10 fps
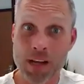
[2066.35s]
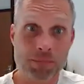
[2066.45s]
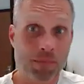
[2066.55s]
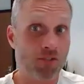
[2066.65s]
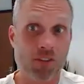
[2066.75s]

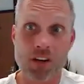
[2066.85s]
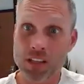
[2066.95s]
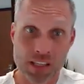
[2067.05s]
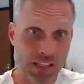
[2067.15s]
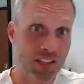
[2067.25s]
might be
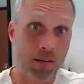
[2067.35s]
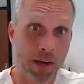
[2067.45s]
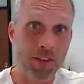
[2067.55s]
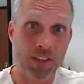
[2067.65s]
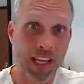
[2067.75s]
struggling in some
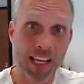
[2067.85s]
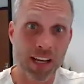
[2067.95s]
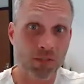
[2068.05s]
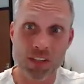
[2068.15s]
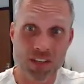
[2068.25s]
other
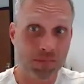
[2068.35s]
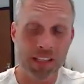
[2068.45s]
town doesn't